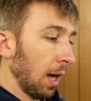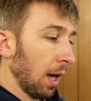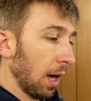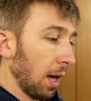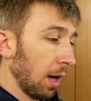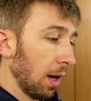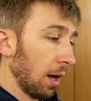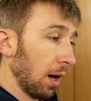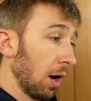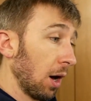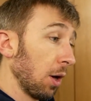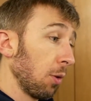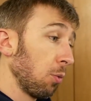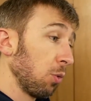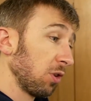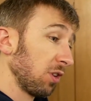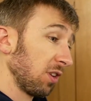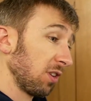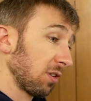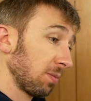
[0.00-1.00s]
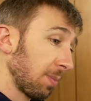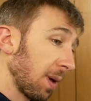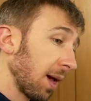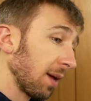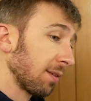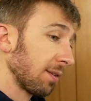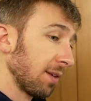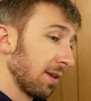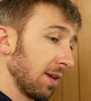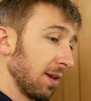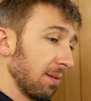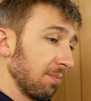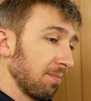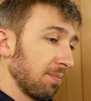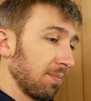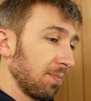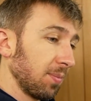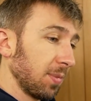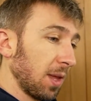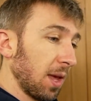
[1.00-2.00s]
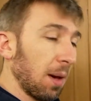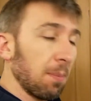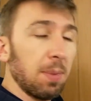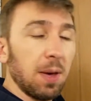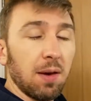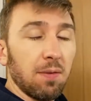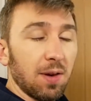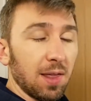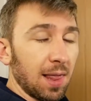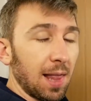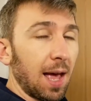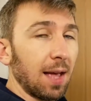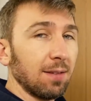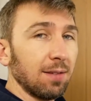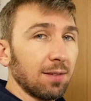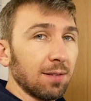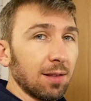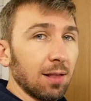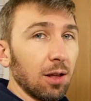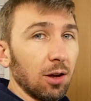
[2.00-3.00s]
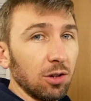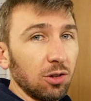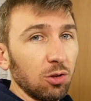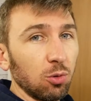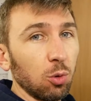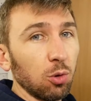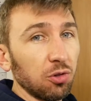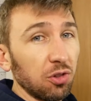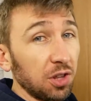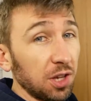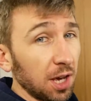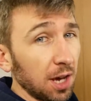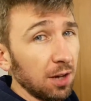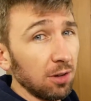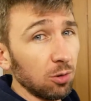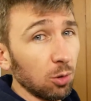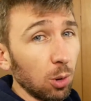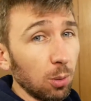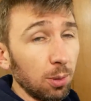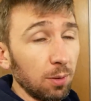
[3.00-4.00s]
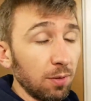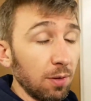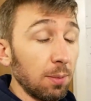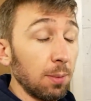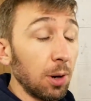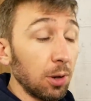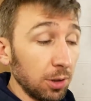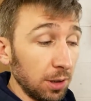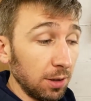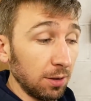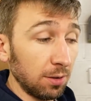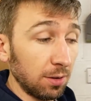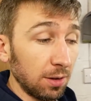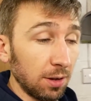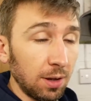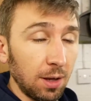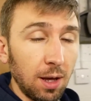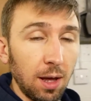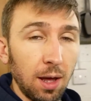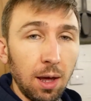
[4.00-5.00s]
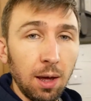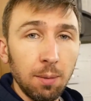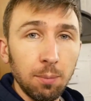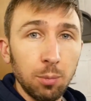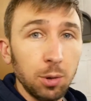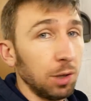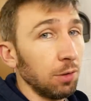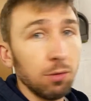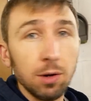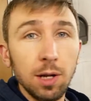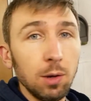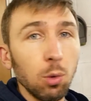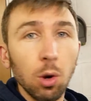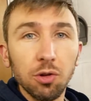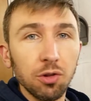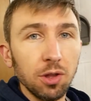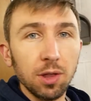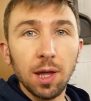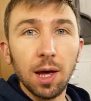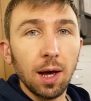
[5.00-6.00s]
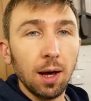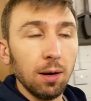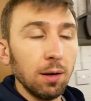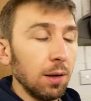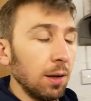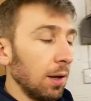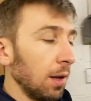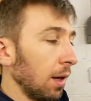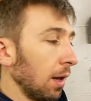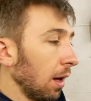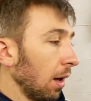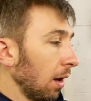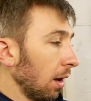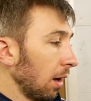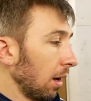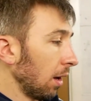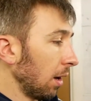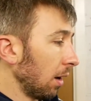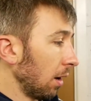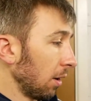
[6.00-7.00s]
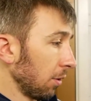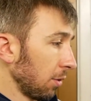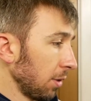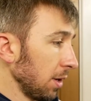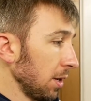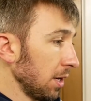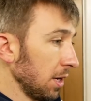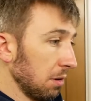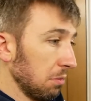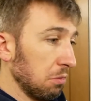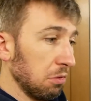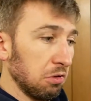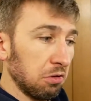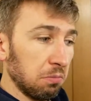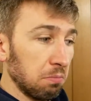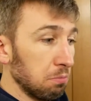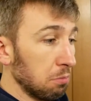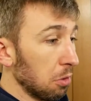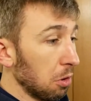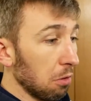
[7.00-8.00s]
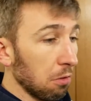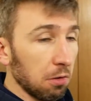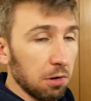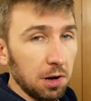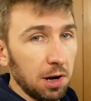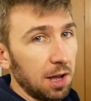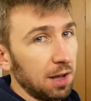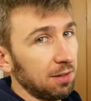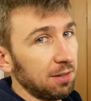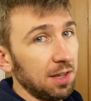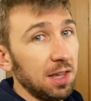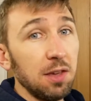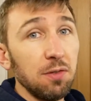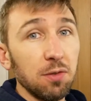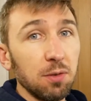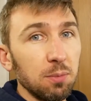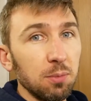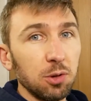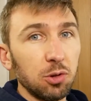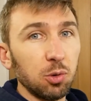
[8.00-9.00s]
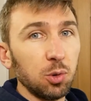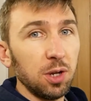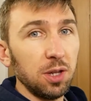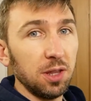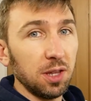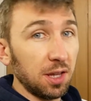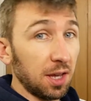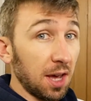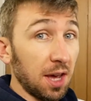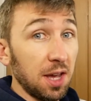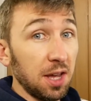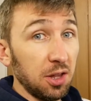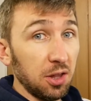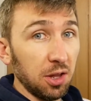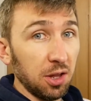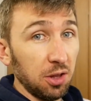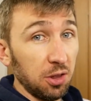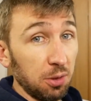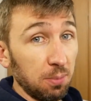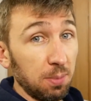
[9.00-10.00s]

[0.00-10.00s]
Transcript: I was expecting a bit of a landslide towards the K-swap, if I'm honest, but it really wasn't that. I think it was more or less even between the K and the